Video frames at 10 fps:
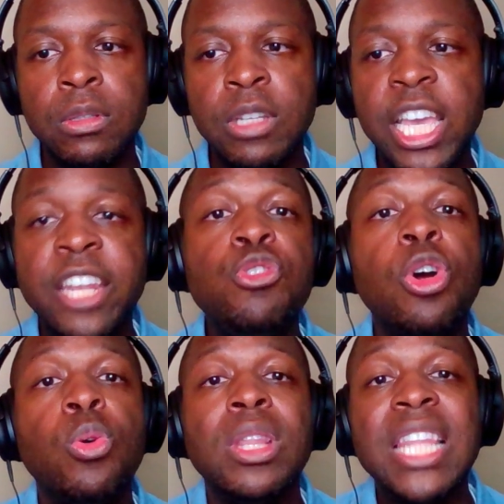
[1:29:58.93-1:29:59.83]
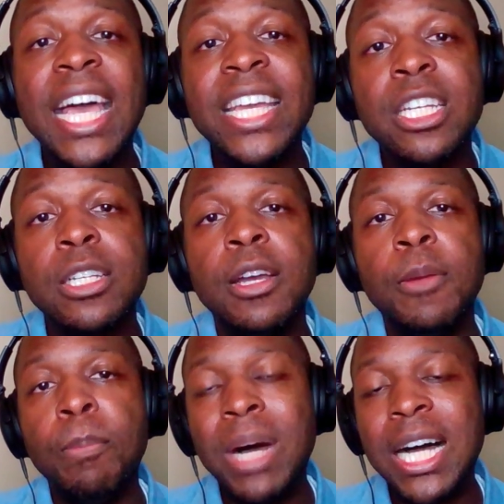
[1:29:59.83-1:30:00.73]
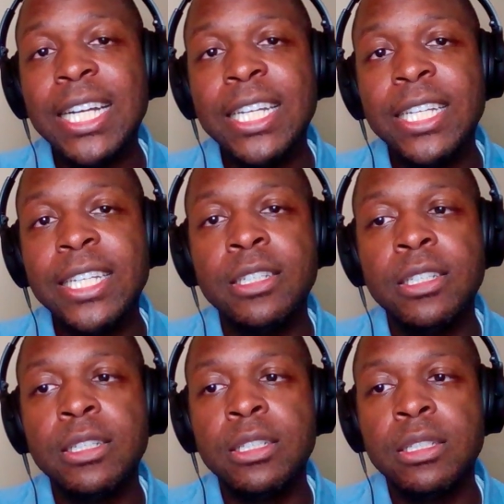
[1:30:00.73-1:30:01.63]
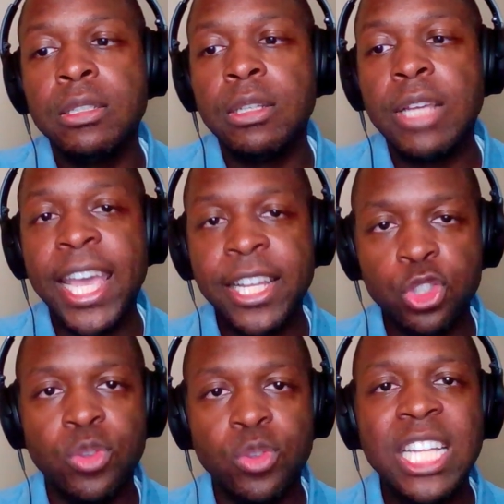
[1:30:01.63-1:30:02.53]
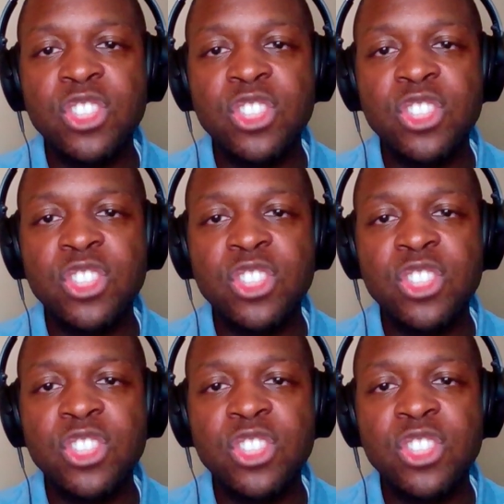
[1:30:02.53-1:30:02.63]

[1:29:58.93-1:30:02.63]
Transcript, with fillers: And if you don't like my answer, that's